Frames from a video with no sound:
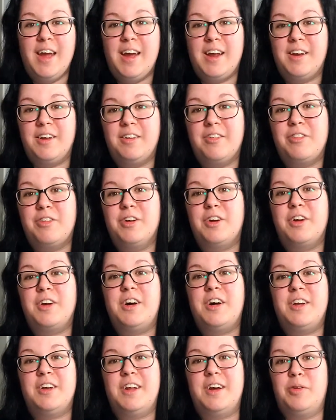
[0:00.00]
and it's gonna
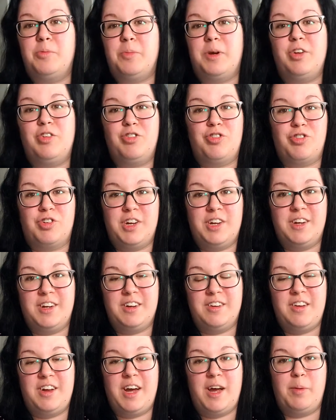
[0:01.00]
cut down my
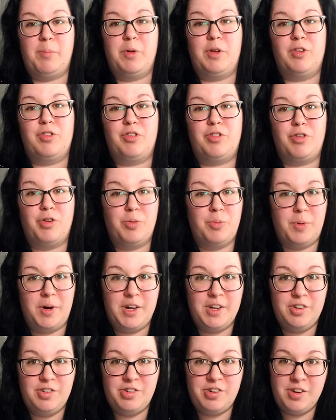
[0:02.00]
straightening time so
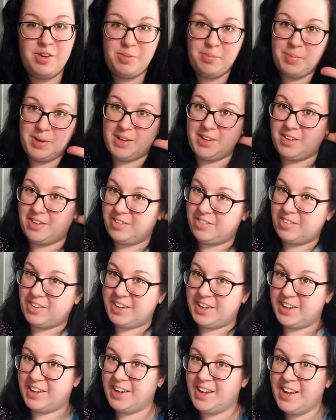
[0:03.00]
much, because
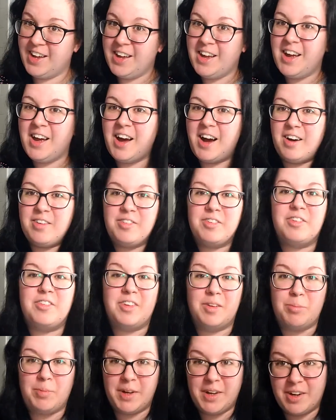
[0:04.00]
like,
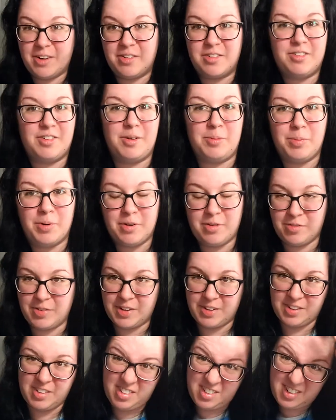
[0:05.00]
obviously my hair is not
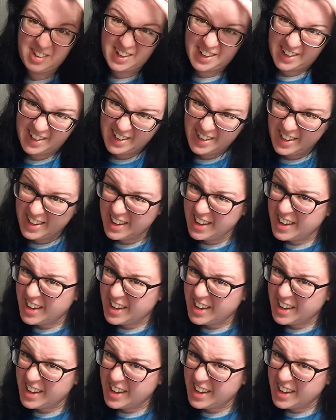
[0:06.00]
perfectly straight,